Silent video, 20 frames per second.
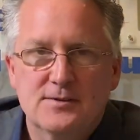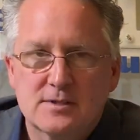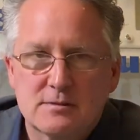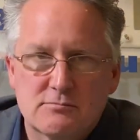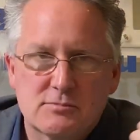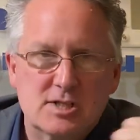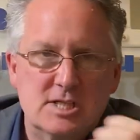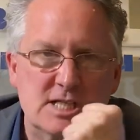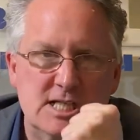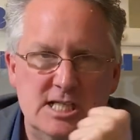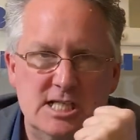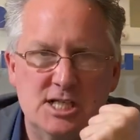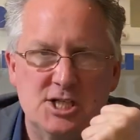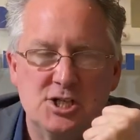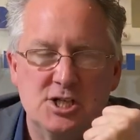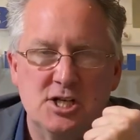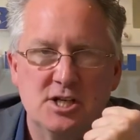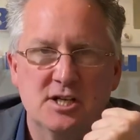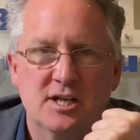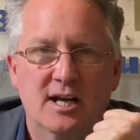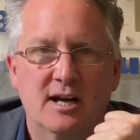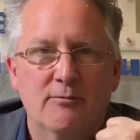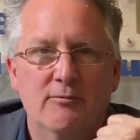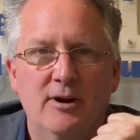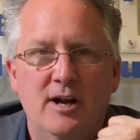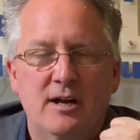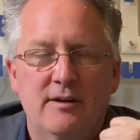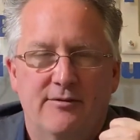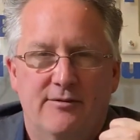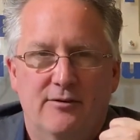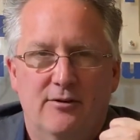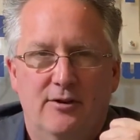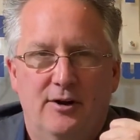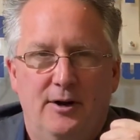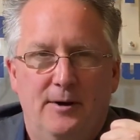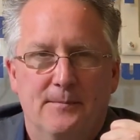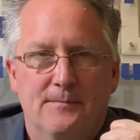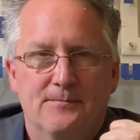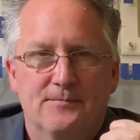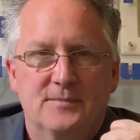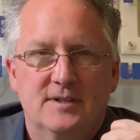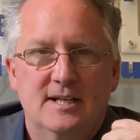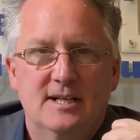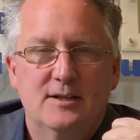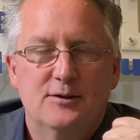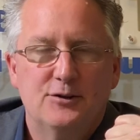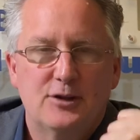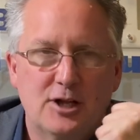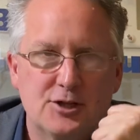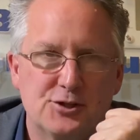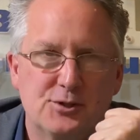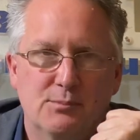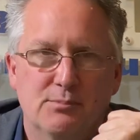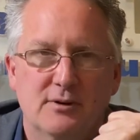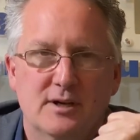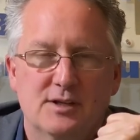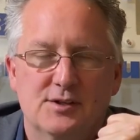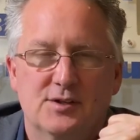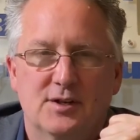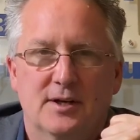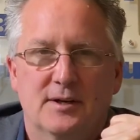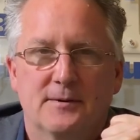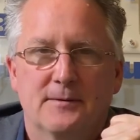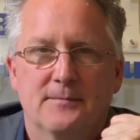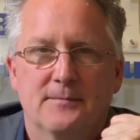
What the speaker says: Someone's going to hit you, you get ready for it. Okay, that's the bracing.